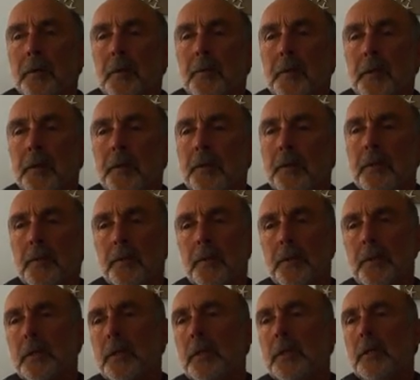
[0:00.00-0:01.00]
I think
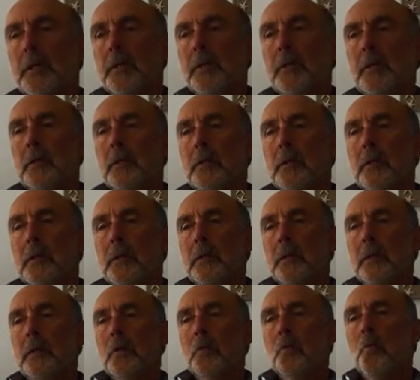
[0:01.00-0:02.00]
the
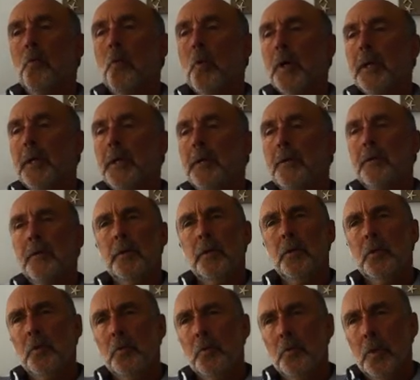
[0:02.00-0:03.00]
way
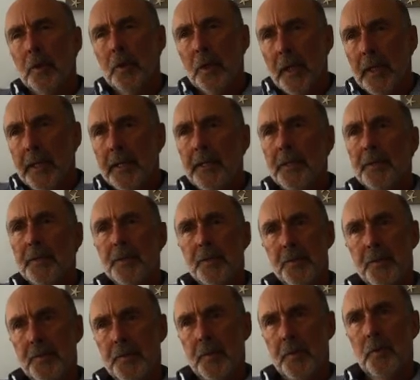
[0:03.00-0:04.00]
that you relate
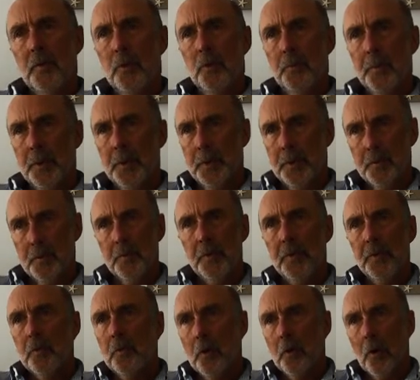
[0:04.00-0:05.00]
as a therapist
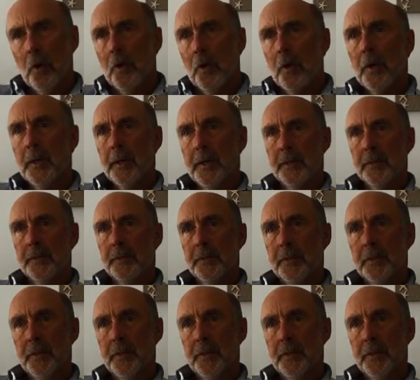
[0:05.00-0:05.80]
with your client